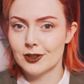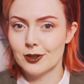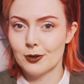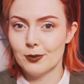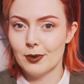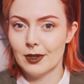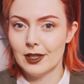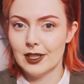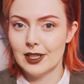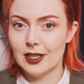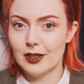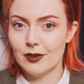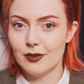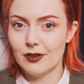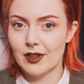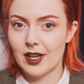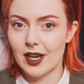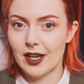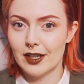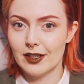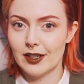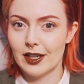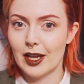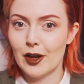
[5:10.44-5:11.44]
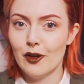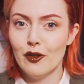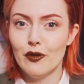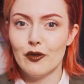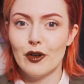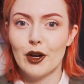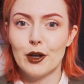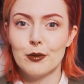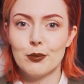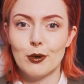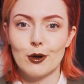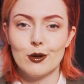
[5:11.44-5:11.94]
to believe that if
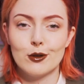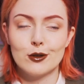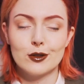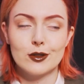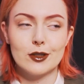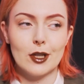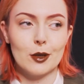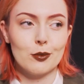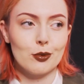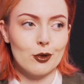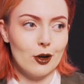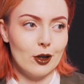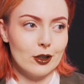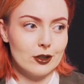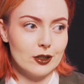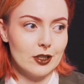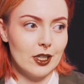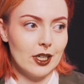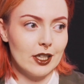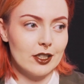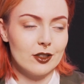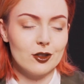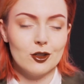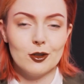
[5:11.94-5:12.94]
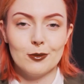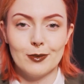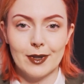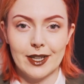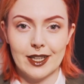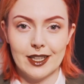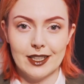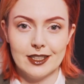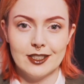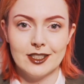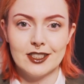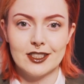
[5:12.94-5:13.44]
I post a project to my
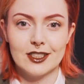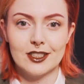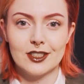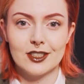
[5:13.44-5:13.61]
Insta